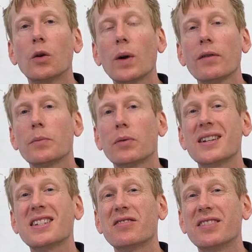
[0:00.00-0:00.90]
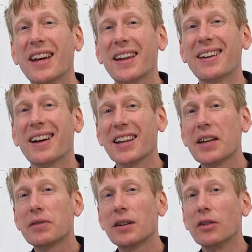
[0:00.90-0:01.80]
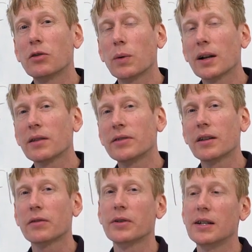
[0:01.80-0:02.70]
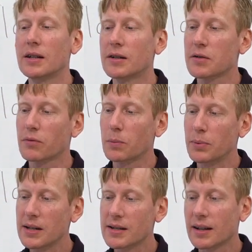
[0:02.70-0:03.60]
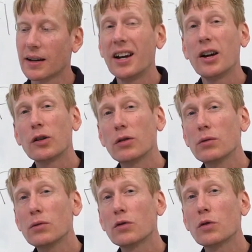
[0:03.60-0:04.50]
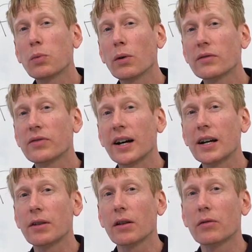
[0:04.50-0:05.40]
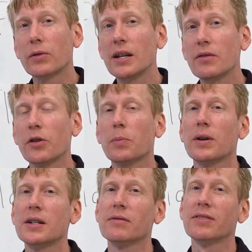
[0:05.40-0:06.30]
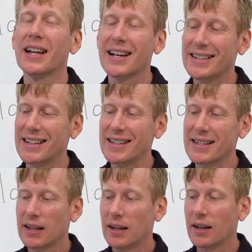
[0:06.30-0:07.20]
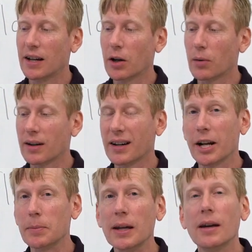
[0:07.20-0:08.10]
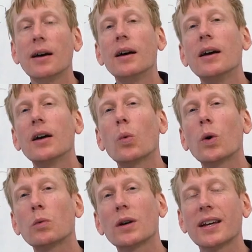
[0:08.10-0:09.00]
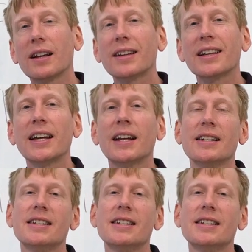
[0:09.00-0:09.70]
we have a price of 10, 11, and 12 in the 3 years for pizza, 2, 2.5, and 3 for the price of lattes in our economy. When we're calculating a